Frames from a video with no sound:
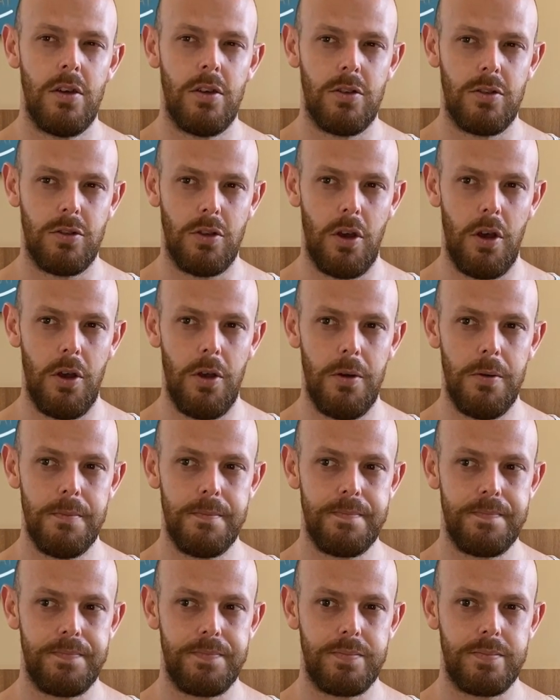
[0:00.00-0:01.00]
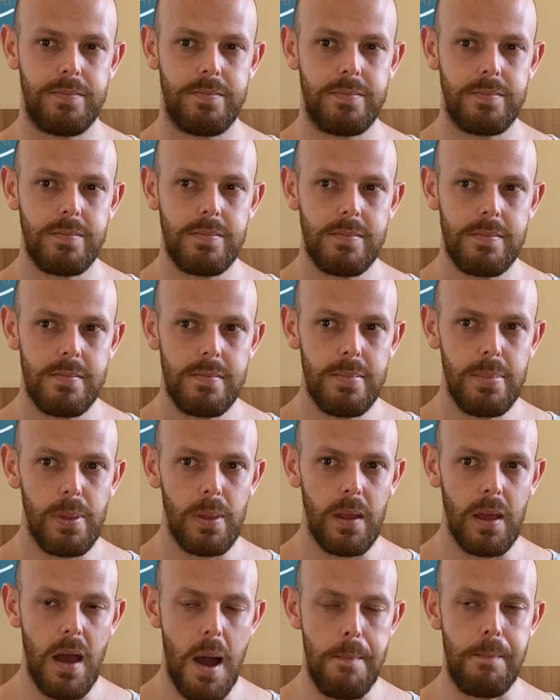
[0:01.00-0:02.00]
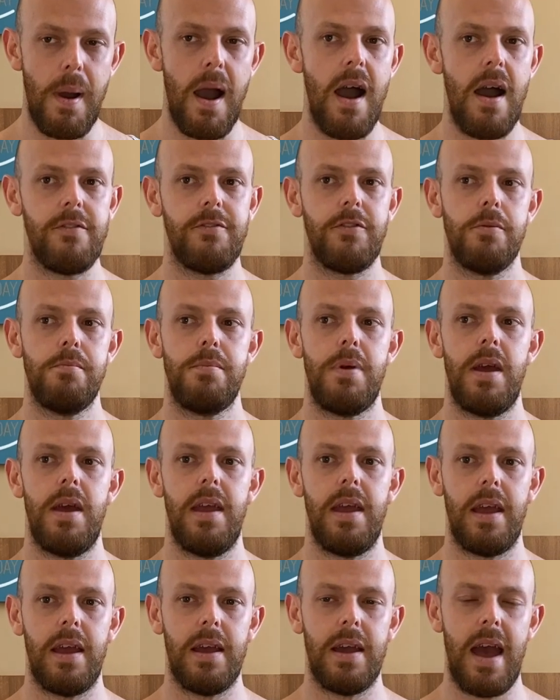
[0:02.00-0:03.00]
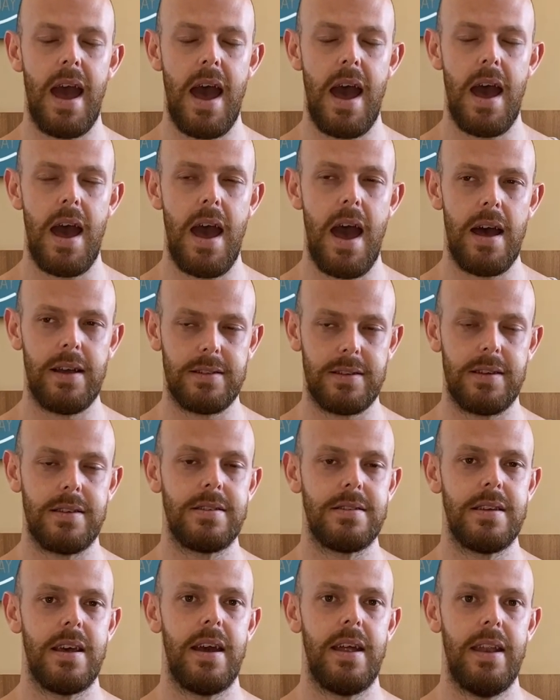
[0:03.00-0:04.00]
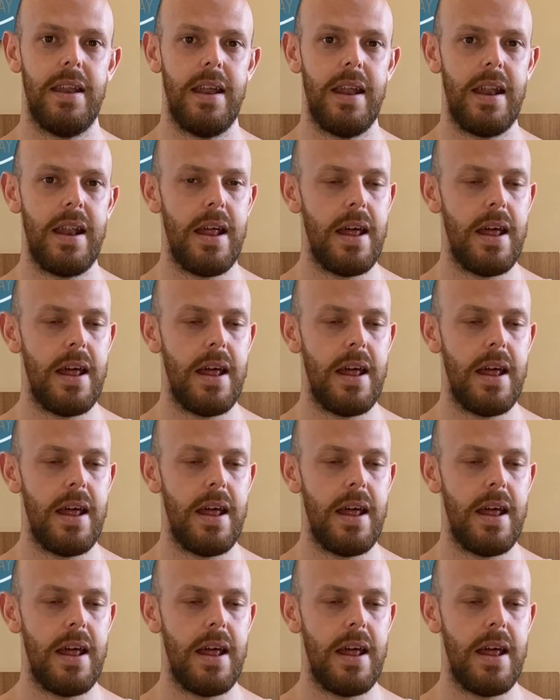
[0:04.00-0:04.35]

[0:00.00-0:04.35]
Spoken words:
So apart from being, as I said,